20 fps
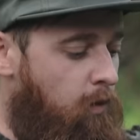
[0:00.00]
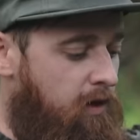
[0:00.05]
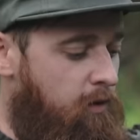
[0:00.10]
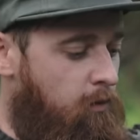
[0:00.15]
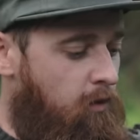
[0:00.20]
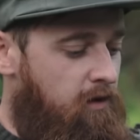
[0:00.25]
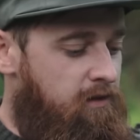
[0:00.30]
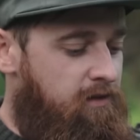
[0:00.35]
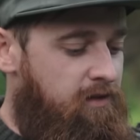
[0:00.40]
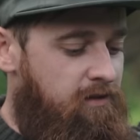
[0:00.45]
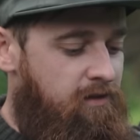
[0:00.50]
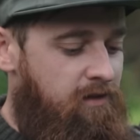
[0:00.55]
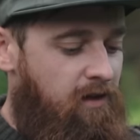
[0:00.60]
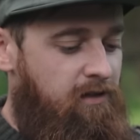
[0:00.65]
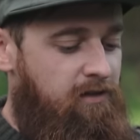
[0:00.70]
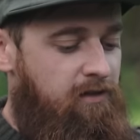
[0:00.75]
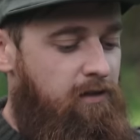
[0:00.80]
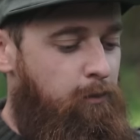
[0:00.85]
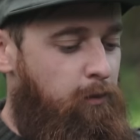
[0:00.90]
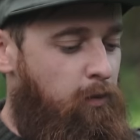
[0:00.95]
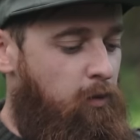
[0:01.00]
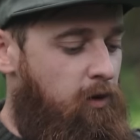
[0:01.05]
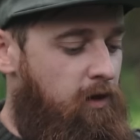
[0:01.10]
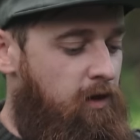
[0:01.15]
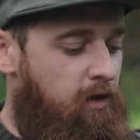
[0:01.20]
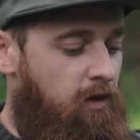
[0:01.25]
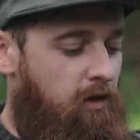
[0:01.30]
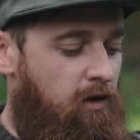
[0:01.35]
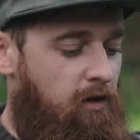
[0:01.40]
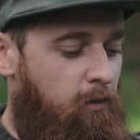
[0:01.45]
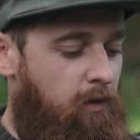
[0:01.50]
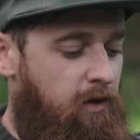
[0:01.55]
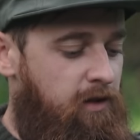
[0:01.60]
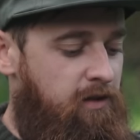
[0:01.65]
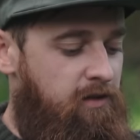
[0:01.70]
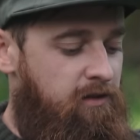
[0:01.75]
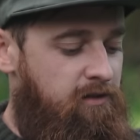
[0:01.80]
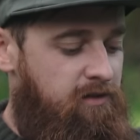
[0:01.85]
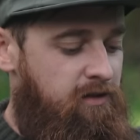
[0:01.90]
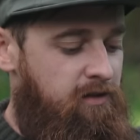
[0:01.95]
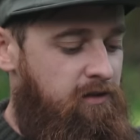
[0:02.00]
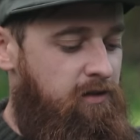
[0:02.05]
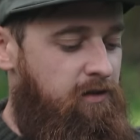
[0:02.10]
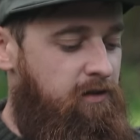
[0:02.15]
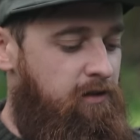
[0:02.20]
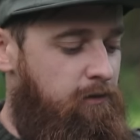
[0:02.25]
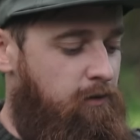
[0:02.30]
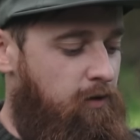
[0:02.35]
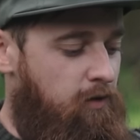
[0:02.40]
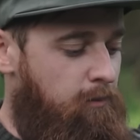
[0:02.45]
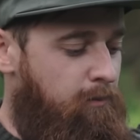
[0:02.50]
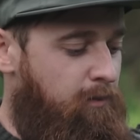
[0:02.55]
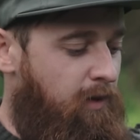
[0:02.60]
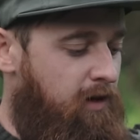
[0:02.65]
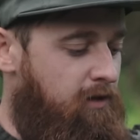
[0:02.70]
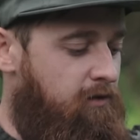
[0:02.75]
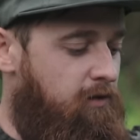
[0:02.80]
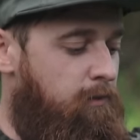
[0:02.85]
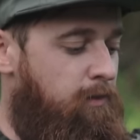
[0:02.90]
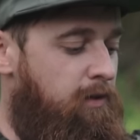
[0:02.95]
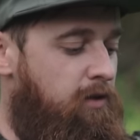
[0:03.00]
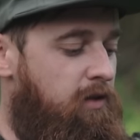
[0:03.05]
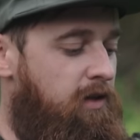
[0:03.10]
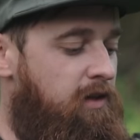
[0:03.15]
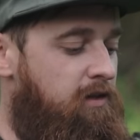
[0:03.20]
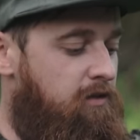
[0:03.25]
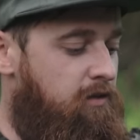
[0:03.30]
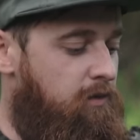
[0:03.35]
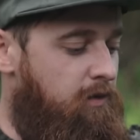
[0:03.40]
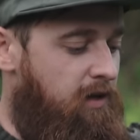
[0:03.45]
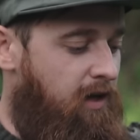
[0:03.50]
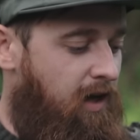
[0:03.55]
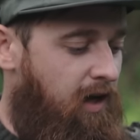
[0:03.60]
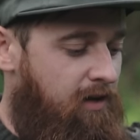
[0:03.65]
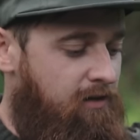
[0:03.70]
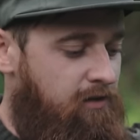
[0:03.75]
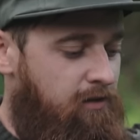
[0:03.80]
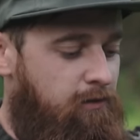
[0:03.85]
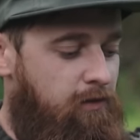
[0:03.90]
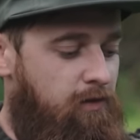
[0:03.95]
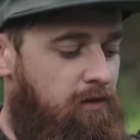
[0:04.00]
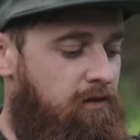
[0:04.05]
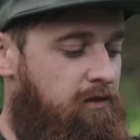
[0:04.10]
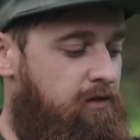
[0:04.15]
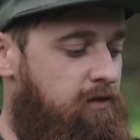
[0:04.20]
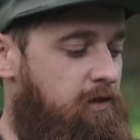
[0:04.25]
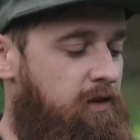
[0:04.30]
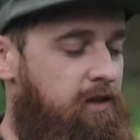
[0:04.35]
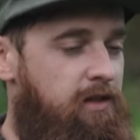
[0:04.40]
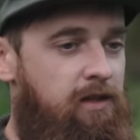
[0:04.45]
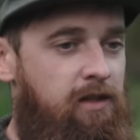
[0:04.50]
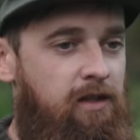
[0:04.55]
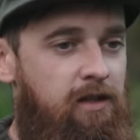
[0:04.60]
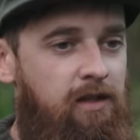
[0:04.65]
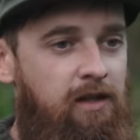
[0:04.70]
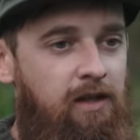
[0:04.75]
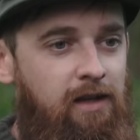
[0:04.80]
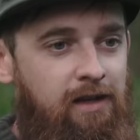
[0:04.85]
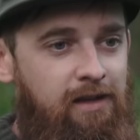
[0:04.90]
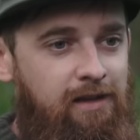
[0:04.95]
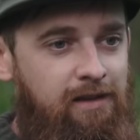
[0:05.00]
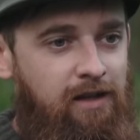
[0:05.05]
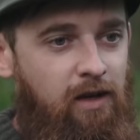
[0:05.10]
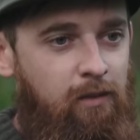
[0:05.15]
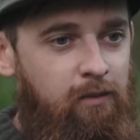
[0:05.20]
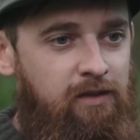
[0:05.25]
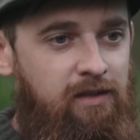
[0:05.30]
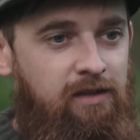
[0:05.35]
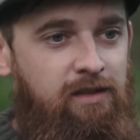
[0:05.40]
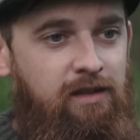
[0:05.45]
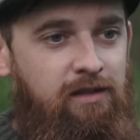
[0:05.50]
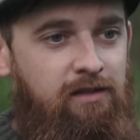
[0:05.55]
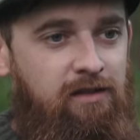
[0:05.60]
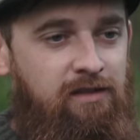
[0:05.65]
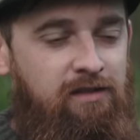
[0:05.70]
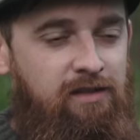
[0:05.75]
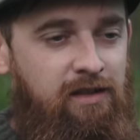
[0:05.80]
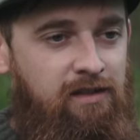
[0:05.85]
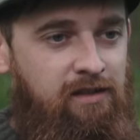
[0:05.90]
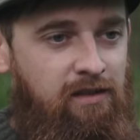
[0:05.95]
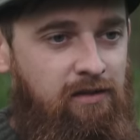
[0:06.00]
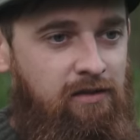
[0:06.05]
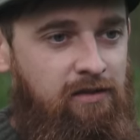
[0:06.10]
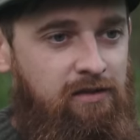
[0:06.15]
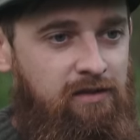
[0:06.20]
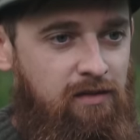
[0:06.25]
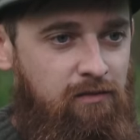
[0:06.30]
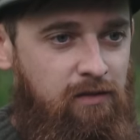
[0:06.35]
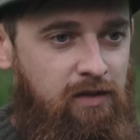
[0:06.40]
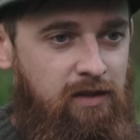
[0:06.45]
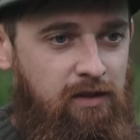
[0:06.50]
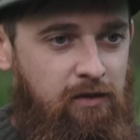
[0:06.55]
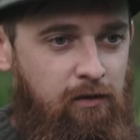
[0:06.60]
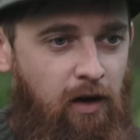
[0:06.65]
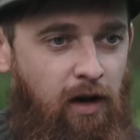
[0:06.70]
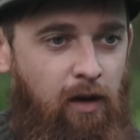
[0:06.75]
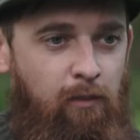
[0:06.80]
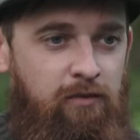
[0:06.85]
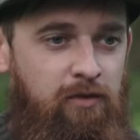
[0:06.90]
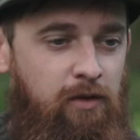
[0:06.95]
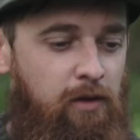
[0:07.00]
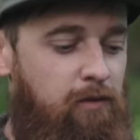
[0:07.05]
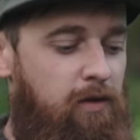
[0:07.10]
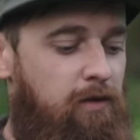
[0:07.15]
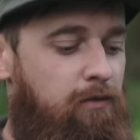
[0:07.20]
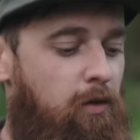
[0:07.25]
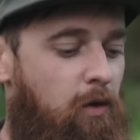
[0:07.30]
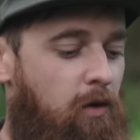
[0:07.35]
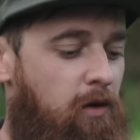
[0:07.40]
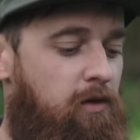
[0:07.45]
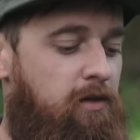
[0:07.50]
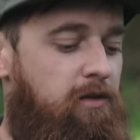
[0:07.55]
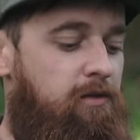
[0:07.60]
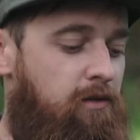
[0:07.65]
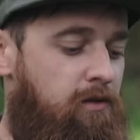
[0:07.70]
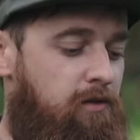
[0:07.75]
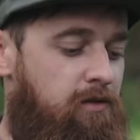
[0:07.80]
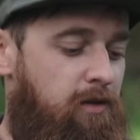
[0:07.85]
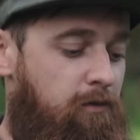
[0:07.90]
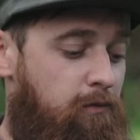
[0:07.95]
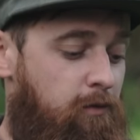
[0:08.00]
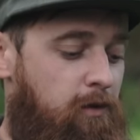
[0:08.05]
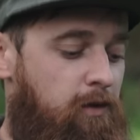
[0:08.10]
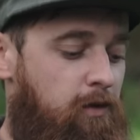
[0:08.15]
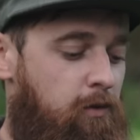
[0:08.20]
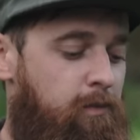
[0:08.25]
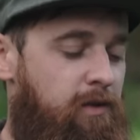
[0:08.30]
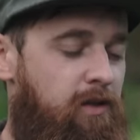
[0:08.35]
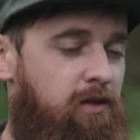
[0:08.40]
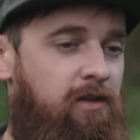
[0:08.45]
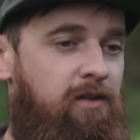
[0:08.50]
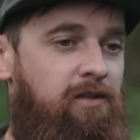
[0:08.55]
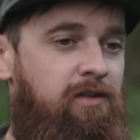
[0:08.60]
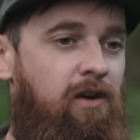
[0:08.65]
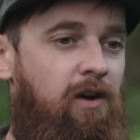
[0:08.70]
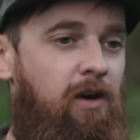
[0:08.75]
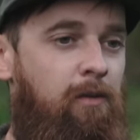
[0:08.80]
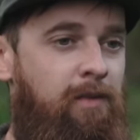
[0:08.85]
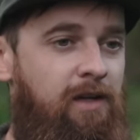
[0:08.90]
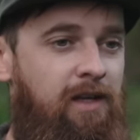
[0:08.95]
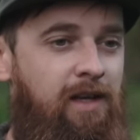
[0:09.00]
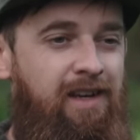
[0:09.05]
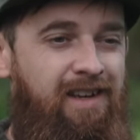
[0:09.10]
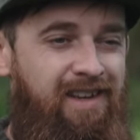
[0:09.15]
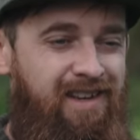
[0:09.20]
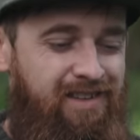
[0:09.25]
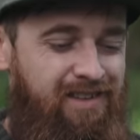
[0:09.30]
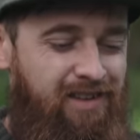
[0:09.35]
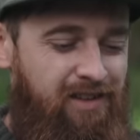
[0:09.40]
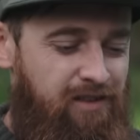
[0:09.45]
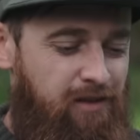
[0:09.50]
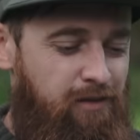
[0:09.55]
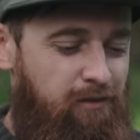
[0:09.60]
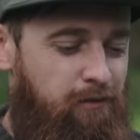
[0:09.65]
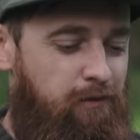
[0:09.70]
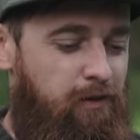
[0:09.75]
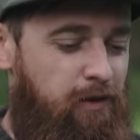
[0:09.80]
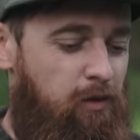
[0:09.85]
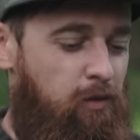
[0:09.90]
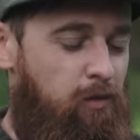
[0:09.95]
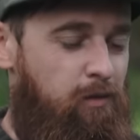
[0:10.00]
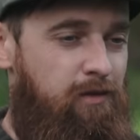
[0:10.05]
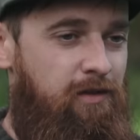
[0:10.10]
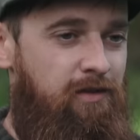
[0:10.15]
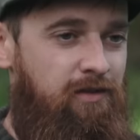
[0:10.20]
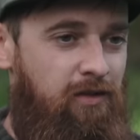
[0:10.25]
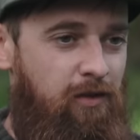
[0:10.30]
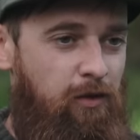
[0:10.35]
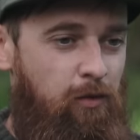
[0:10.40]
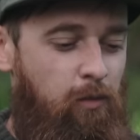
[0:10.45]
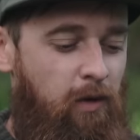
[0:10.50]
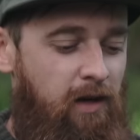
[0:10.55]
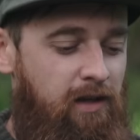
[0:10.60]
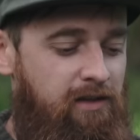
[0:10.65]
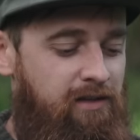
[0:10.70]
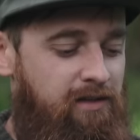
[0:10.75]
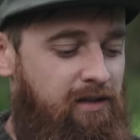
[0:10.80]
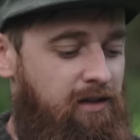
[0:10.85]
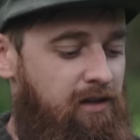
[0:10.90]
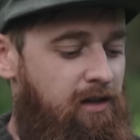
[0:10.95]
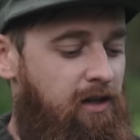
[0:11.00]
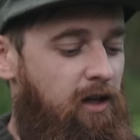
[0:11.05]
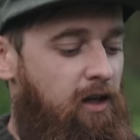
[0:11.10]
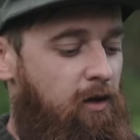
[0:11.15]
Weight-wise, it's actually pretty lightweight considering you've got the battery built into it and you've got the screen in it. It comes in at just 670 grams. So even if you are using it for a long period of time, it doesn't feel too weighty.